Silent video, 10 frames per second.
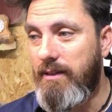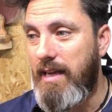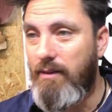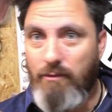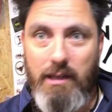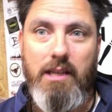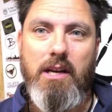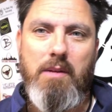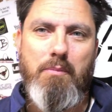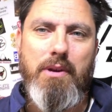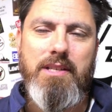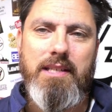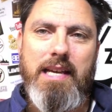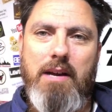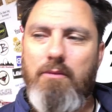and that really kind of
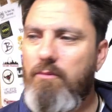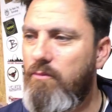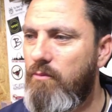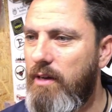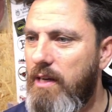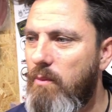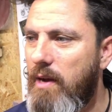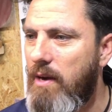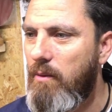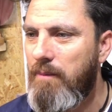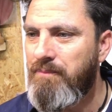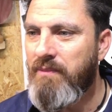brings it out really well.